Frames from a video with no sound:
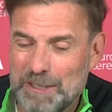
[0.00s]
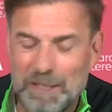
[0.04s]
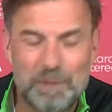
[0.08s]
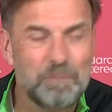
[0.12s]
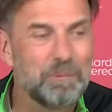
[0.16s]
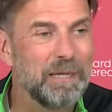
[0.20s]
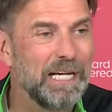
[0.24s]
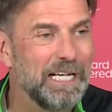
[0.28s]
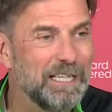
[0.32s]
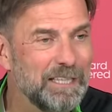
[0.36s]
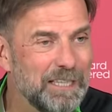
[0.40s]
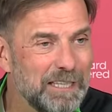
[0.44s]
we
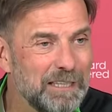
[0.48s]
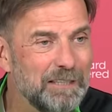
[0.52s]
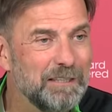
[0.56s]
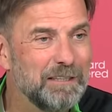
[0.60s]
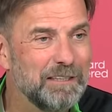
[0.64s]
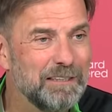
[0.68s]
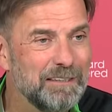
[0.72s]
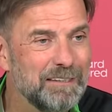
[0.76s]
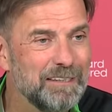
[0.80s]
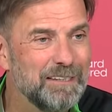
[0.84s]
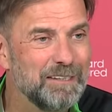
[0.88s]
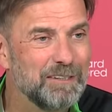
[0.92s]
still planned it.
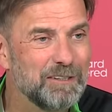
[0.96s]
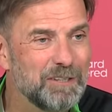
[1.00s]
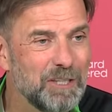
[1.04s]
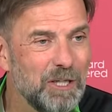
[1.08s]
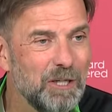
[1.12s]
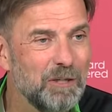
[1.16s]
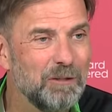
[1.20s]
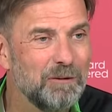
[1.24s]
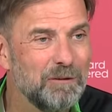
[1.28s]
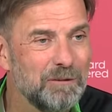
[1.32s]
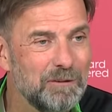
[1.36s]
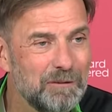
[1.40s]

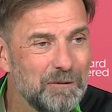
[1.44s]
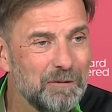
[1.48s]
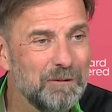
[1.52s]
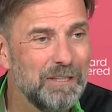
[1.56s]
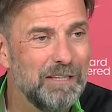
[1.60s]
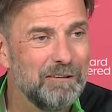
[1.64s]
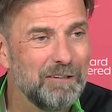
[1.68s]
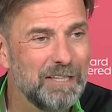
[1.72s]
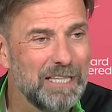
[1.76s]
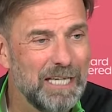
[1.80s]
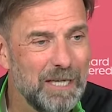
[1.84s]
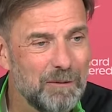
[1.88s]
So
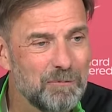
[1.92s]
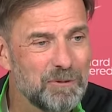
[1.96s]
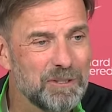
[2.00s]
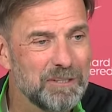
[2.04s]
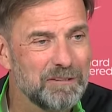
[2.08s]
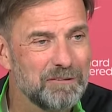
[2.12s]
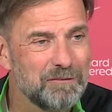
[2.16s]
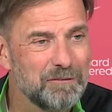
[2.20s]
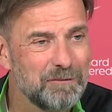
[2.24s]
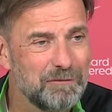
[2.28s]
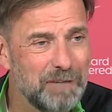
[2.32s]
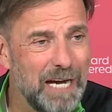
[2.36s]
whoever comes
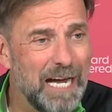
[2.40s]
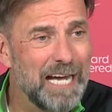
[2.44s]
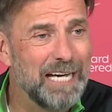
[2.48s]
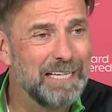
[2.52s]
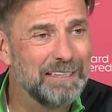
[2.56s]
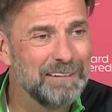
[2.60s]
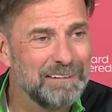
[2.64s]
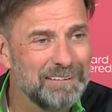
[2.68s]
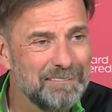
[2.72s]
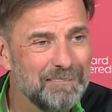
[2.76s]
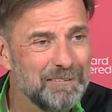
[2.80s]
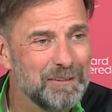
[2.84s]
is
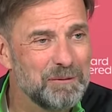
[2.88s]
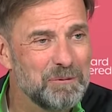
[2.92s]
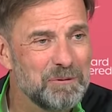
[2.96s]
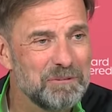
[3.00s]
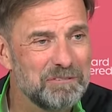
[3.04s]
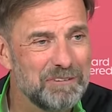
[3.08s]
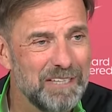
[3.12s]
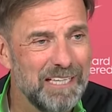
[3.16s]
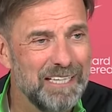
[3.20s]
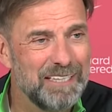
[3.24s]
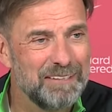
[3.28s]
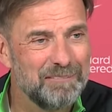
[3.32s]
fine. We'll
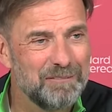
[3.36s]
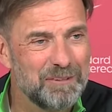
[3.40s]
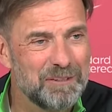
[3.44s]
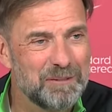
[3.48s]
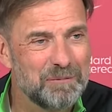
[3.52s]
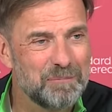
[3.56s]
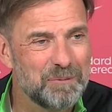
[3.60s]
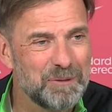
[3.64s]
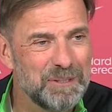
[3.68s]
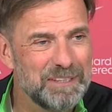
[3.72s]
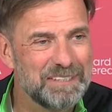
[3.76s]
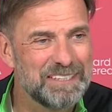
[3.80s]
be fine
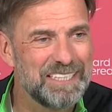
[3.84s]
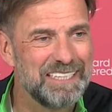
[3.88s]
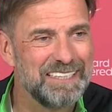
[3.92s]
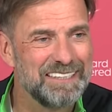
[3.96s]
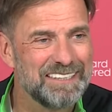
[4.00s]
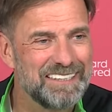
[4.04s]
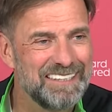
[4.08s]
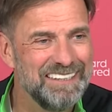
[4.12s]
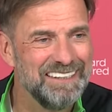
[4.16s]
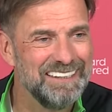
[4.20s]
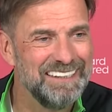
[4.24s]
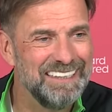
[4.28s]
with the
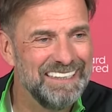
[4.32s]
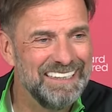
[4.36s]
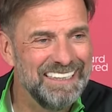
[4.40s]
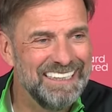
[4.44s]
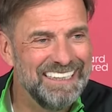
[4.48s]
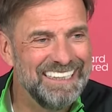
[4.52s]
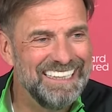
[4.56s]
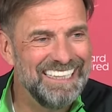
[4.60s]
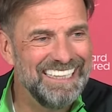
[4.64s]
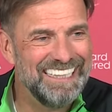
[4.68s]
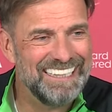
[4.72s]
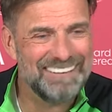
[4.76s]
preseason
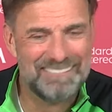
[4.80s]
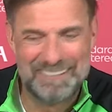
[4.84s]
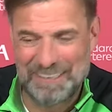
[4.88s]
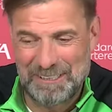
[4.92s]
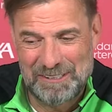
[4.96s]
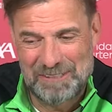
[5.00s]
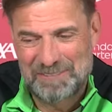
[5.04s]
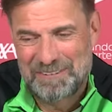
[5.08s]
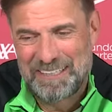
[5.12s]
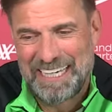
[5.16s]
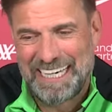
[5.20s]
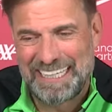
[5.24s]

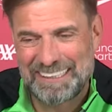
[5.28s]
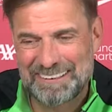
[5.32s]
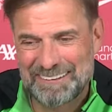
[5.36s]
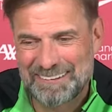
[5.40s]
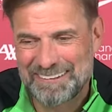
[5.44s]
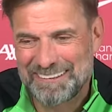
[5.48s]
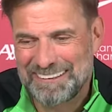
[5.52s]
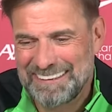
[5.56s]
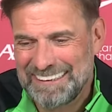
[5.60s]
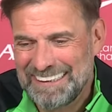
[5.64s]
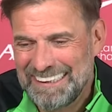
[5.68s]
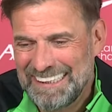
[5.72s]
because we had
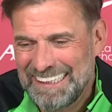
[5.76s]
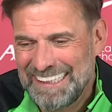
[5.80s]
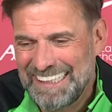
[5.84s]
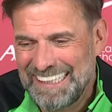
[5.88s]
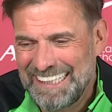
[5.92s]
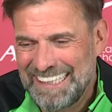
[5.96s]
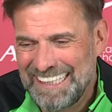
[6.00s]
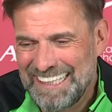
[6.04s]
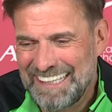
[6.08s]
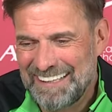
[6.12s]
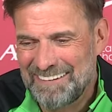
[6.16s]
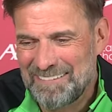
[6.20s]
to,
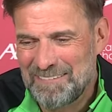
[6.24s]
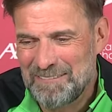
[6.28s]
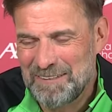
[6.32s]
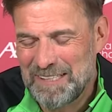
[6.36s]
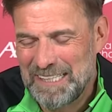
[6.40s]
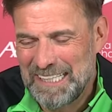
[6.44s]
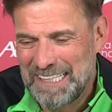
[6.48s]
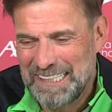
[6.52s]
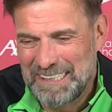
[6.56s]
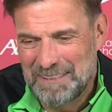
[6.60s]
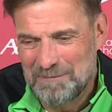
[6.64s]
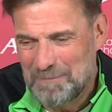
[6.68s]
in
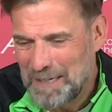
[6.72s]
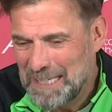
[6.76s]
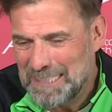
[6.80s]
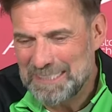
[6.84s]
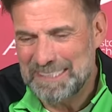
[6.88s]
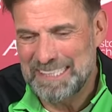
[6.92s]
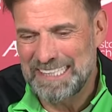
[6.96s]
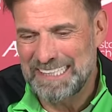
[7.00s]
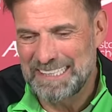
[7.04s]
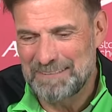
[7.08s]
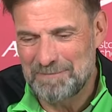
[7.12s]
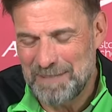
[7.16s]

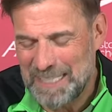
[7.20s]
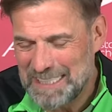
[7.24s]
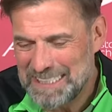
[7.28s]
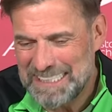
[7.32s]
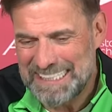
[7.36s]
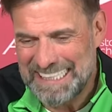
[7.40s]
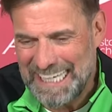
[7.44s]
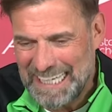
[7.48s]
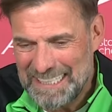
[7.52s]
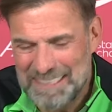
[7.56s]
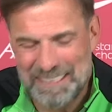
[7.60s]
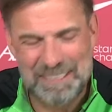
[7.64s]
the
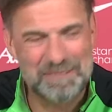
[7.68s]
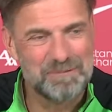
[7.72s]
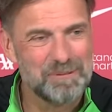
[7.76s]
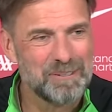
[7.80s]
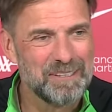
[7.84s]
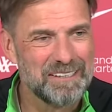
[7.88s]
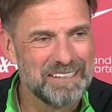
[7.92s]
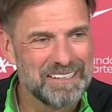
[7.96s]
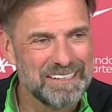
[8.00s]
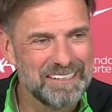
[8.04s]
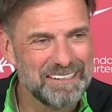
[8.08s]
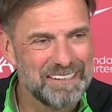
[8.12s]

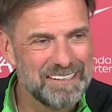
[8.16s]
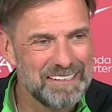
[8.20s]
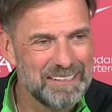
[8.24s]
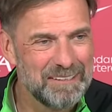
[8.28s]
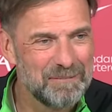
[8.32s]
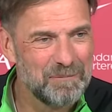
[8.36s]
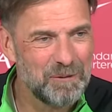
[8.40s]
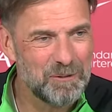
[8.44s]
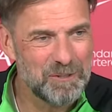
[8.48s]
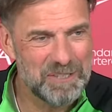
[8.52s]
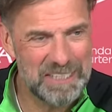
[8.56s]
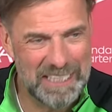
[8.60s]

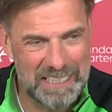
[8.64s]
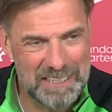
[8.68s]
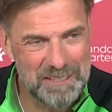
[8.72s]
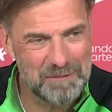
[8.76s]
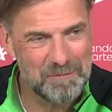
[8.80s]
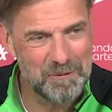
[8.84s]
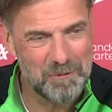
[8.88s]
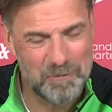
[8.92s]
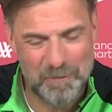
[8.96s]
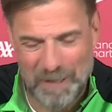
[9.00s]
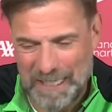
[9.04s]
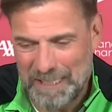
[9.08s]
most
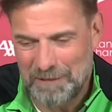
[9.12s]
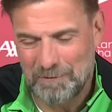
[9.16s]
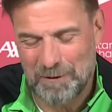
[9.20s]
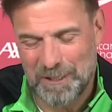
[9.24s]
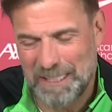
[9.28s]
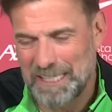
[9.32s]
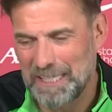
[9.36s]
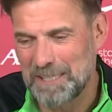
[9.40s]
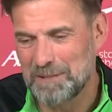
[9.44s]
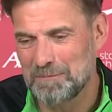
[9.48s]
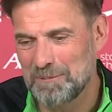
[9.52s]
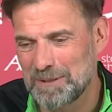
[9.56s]
sensible way,
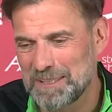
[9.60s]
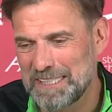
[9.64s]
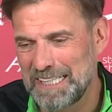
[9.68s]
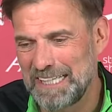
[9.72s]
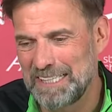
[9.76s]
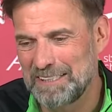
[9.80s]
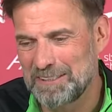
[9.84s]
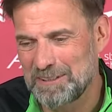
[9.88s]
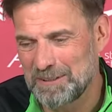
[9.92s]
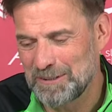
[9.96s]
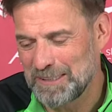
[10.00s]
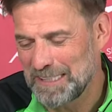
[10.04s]

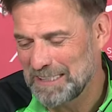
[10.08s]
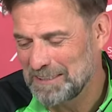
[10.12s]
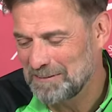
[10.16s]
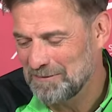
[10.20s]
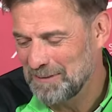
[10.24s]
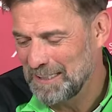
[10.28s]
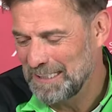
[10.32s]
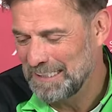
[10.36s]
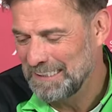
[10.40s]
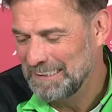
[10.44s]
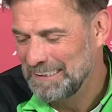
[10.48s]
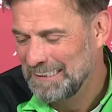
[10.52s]
100%. So that's
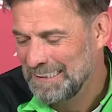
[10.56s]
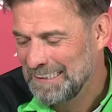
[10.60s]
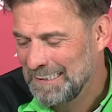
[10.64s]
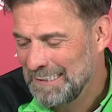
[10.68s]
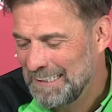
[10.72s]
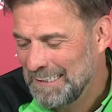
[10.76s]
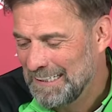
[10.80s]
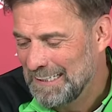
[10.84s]
fine.